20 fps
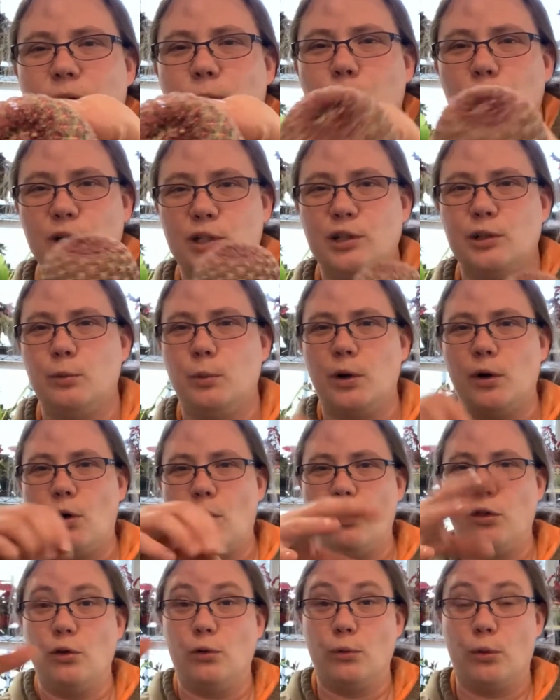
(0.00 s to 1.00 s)
which is where all
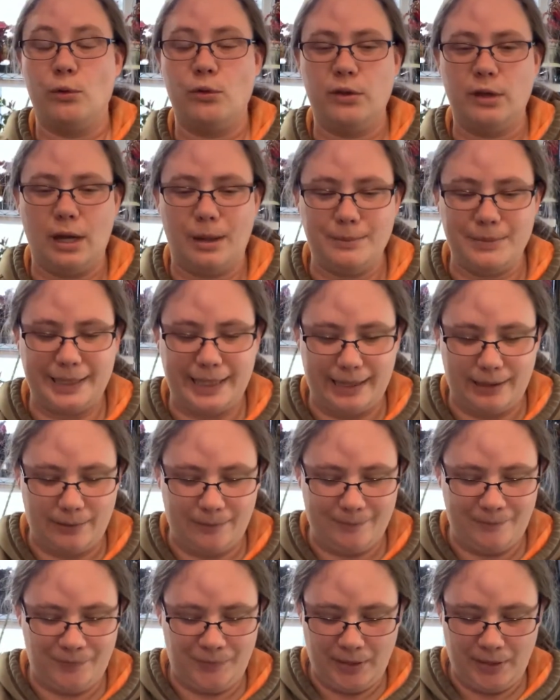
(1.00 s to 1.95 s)
the growth comes out.